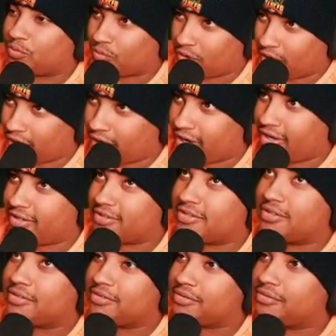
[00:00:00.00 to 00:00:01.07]

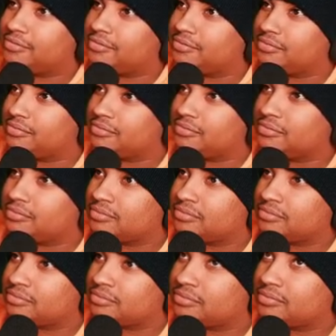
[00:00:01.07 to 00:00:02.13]

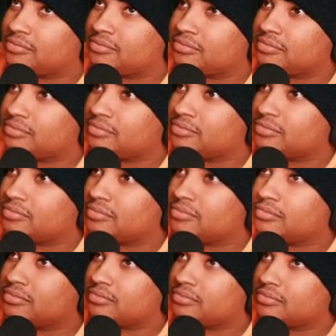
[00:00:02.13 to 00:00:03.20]

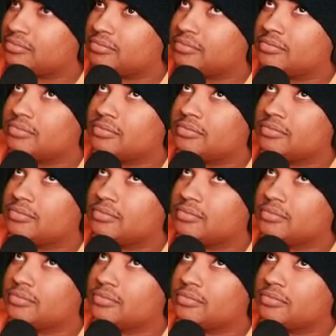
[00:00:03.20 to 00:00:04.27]

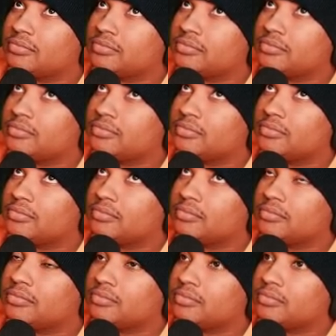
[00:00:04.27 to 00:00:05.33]

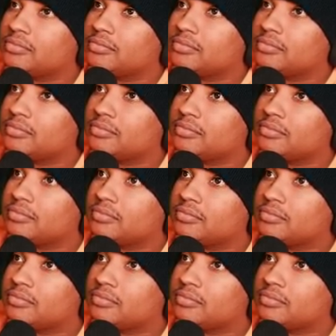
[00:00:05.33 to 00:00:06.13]
(not speaking)